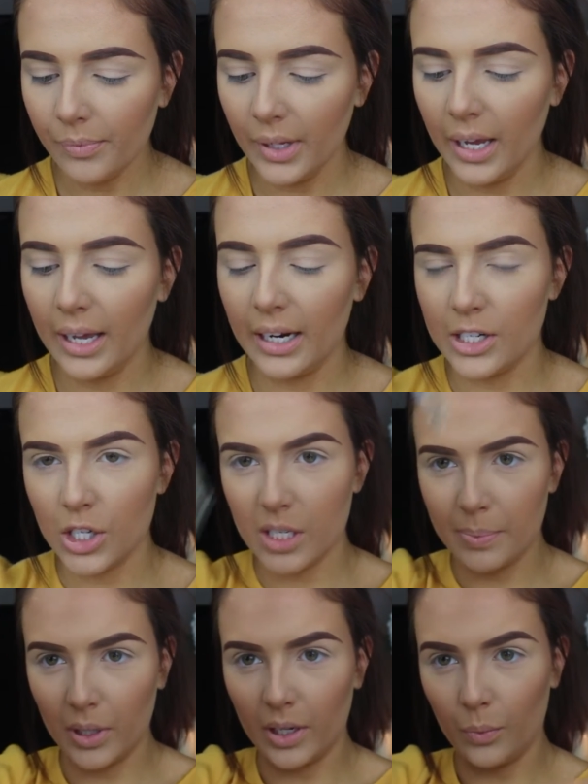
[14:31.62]
and I just
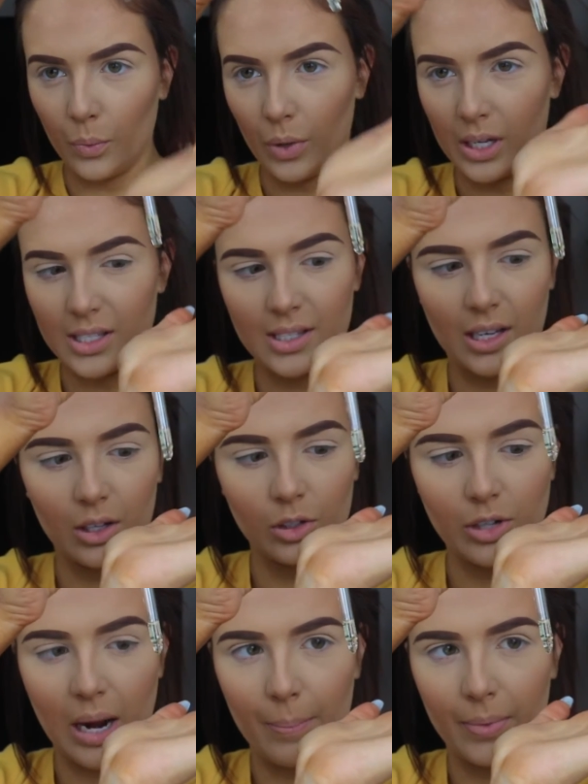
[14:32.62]
put a single
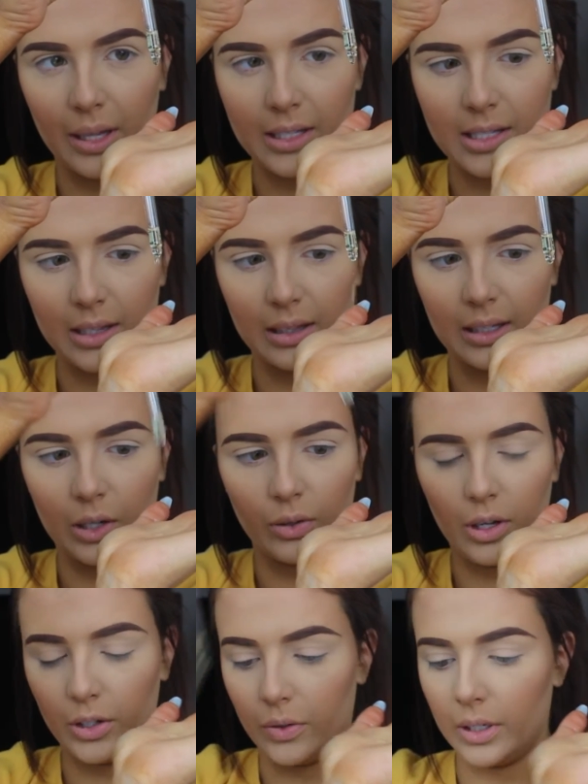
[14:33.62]
drop, that's literally
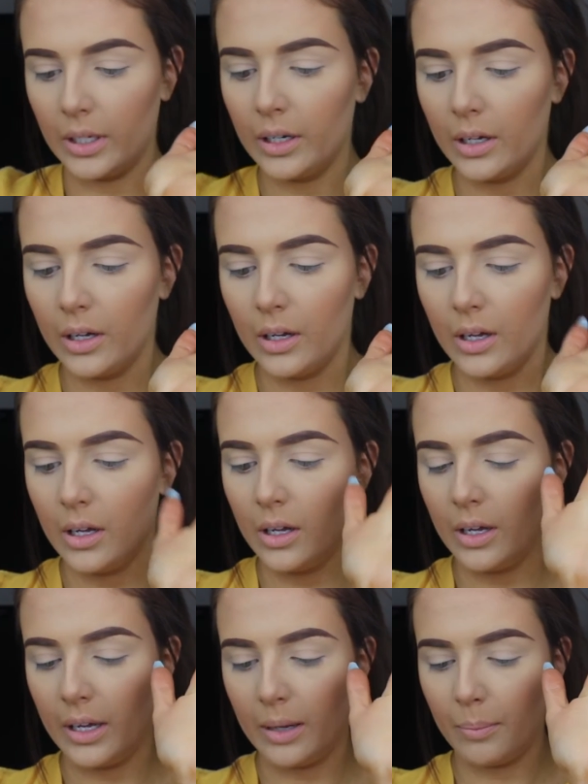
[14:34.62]
all you need,
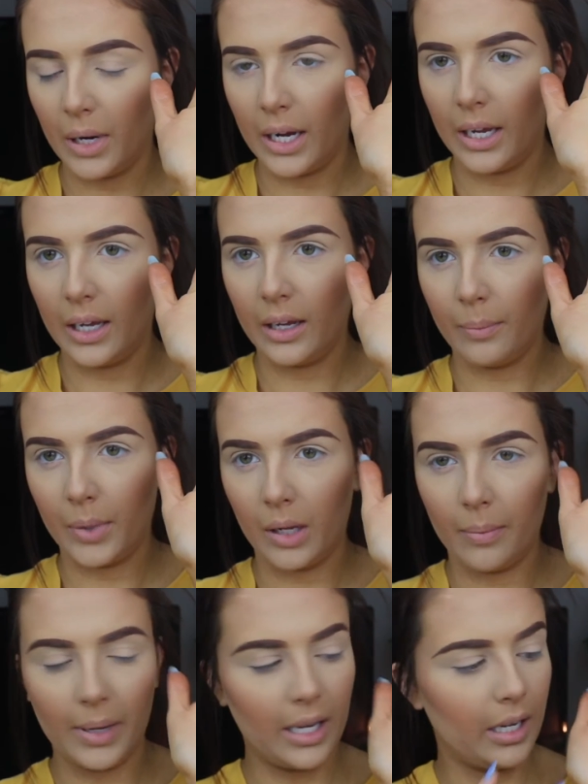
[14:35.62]
in my palm
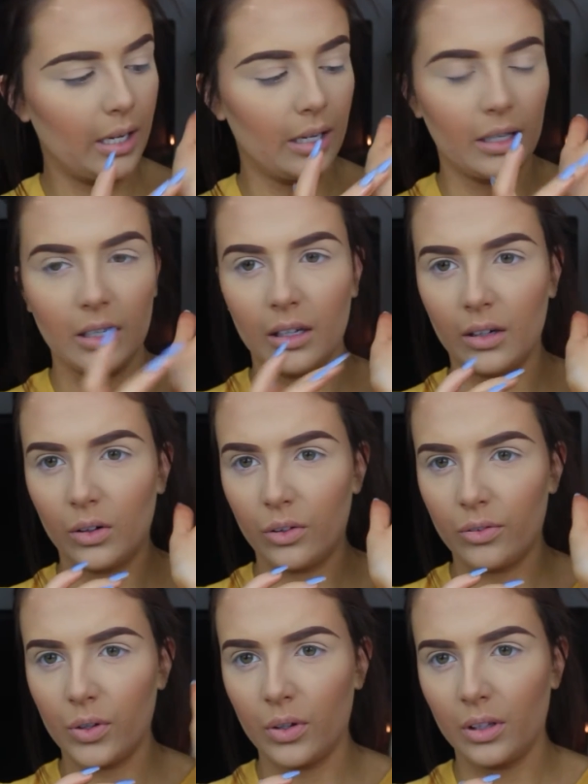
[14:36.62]
of my hand. I don't know
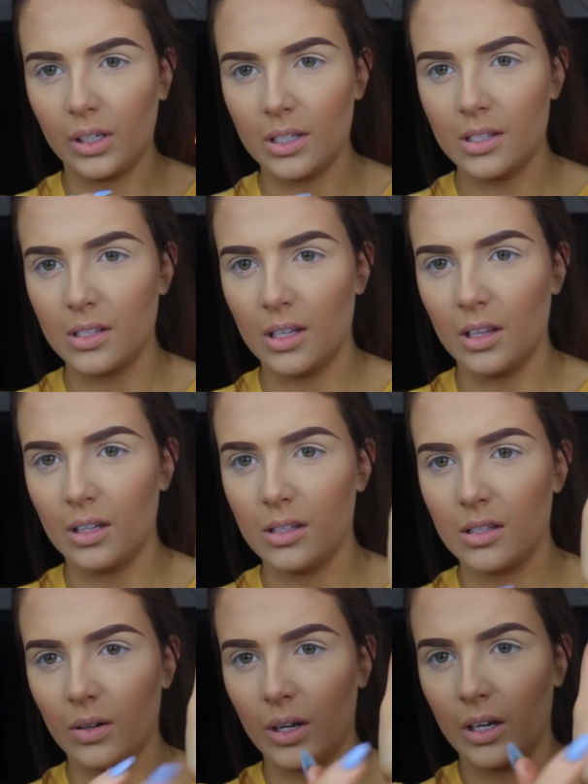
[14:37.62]
if you can like see
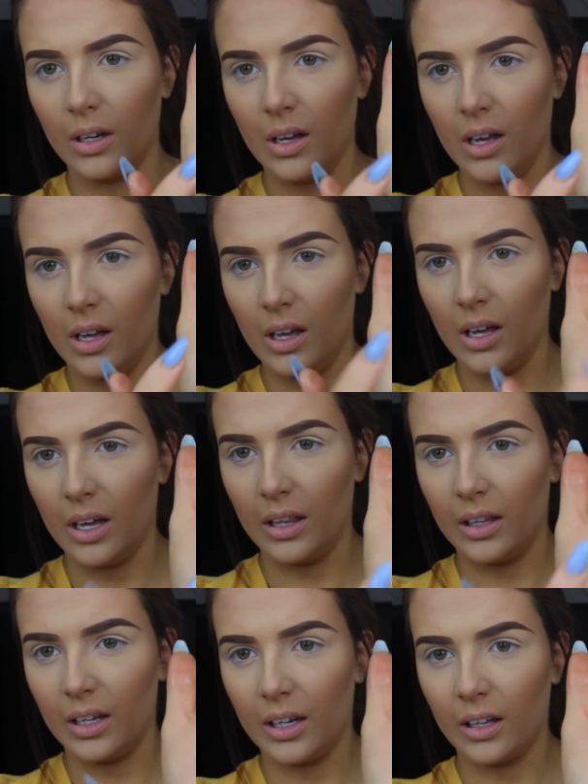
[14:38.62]
this. Okay. And
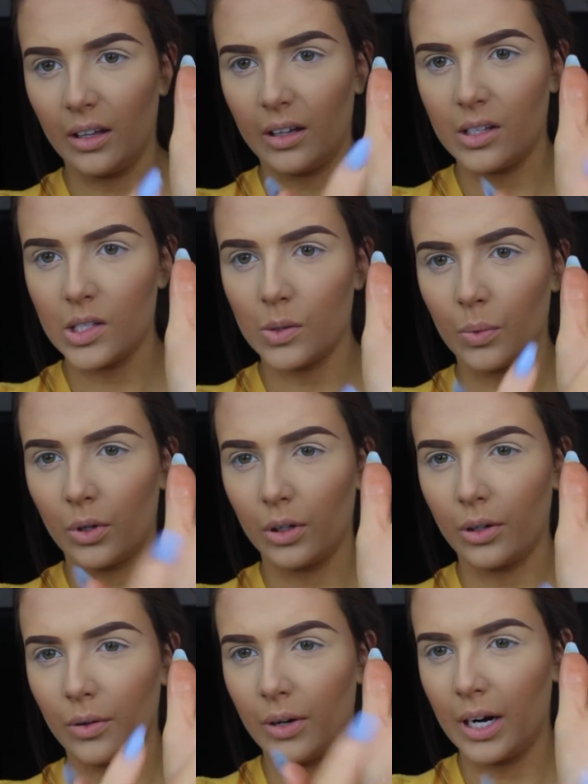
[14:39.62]
then I like swirl
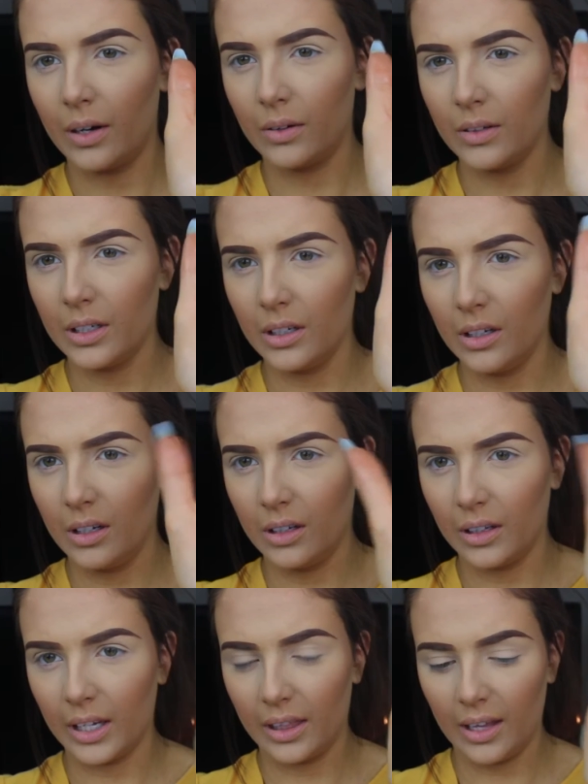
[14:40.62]
it around
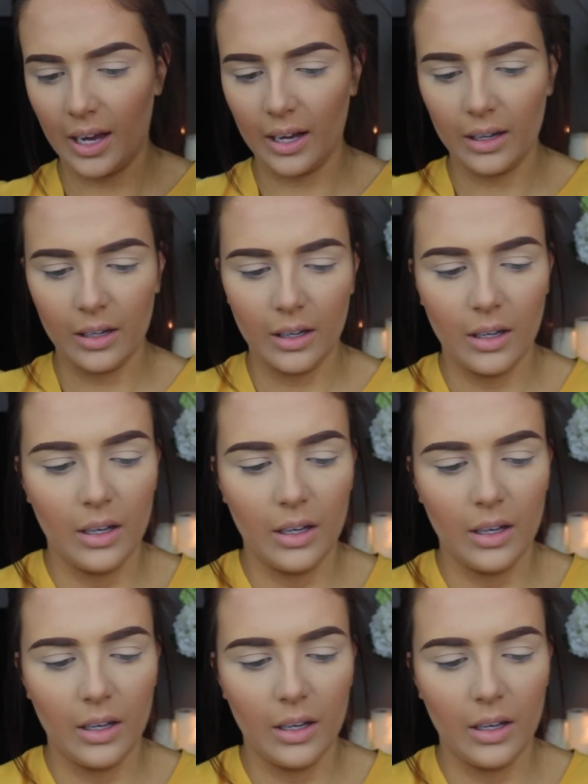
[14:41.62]
like that,